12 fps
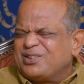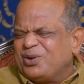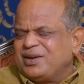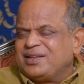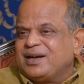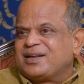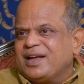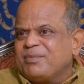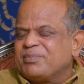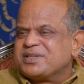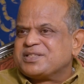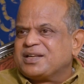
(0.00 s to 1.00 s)
Not that camp
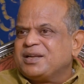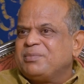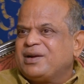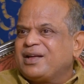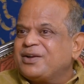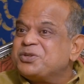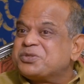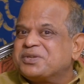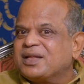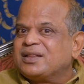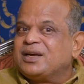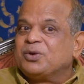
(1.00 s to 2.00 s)
basically, but I used to
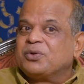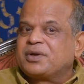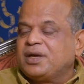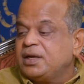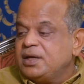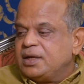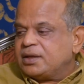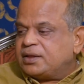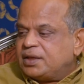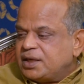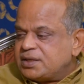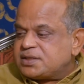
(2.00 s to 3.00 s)
tell that okay,
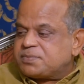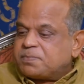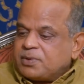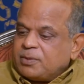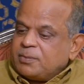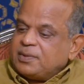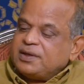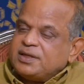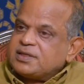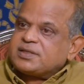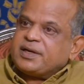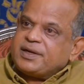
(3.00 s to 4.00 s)
this
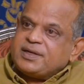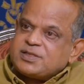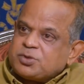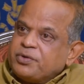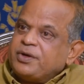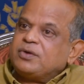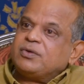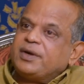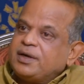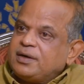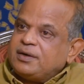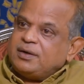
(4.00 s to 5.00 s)
guy is going to
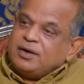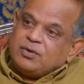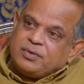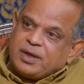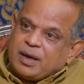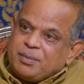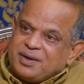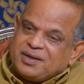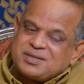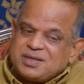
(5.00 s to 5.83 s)
get into diabetes.